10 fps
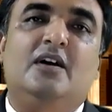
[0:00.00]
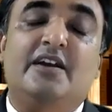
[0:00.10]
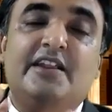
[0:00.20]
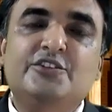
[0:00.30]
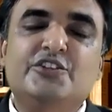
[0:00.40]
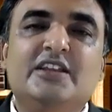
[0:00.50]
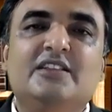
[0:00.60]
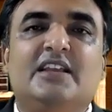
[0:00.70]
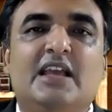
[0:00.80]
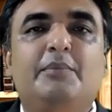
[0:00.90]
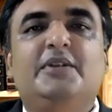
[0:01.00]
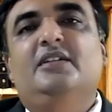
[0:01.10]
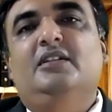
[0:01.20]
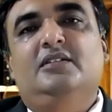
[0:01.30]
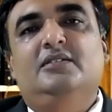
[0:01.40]
arranging the
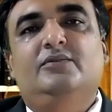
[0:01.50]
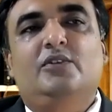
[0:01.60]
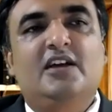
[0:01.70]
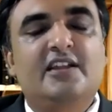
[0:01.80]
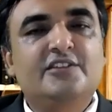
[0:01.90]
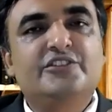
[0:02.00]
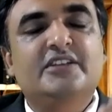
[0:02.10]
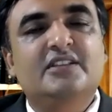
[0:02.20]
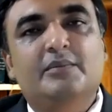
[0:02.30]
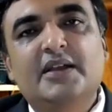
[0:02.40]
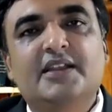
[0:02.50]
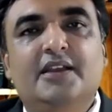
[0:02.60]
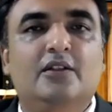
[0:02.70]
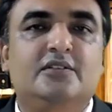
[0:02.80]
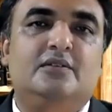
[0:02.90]
capital, for arranging the money
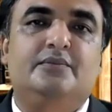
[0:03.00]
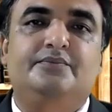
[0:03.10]
also.